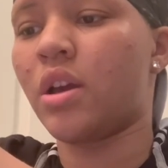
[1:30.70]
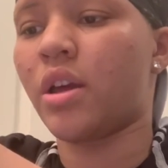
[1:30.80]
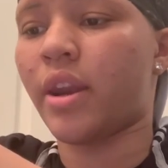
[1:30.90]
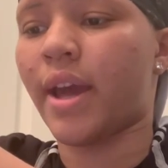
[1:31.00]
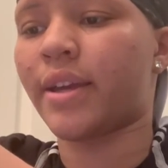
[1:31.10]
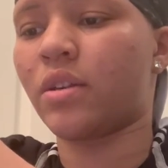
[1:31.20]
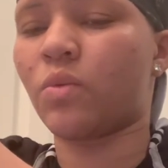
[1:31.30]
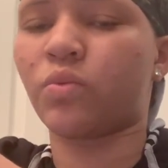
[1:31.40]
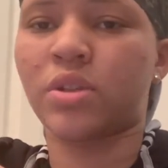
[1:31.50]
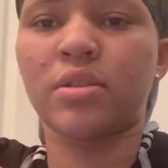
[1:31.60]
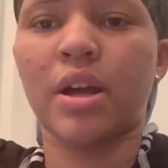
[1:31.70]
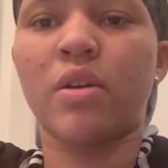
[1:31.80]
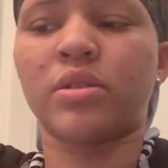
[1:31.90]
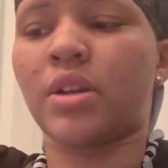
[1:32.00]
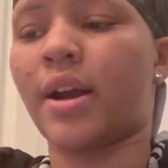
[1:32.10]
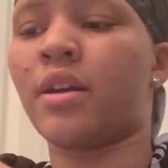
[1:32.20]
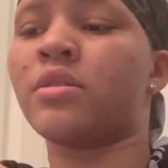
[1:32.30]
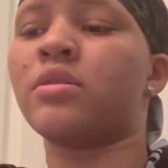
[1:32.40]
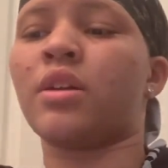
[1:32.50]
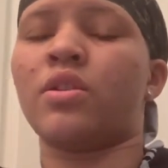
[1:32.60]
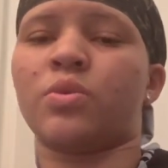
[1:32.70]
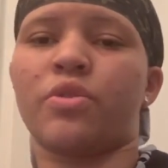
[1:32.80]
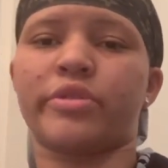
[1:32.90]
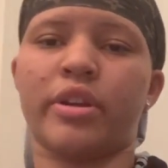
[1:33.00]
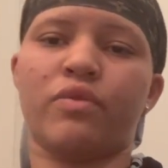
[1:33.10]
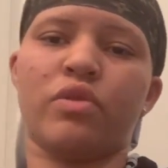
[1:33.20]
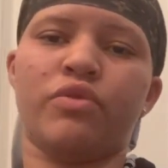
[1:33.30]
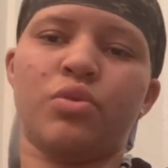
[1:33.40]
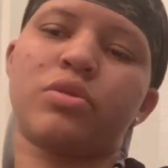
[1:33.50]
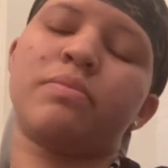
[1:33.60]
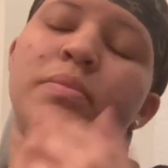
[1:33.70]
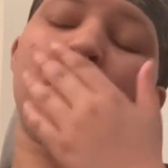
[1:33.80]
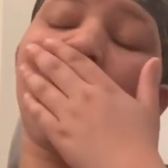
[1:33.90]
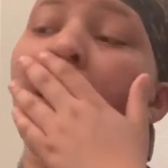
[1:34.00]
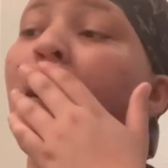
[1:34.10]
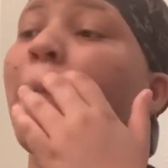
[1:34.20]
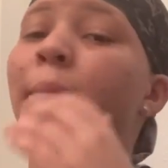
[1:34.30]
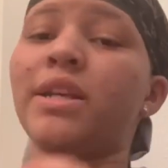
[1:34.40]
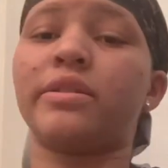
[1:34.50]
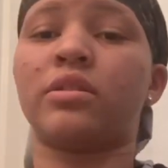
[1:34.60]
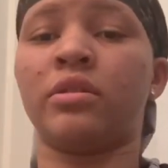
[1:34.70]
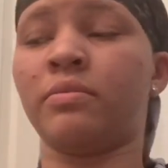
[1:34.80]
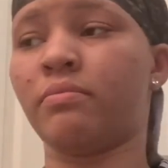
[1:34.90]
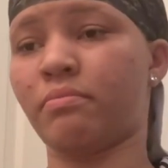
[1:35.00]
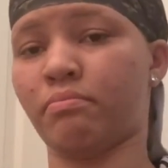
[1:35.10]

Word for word: And I get 6,000, I got 6,194 views. Basically,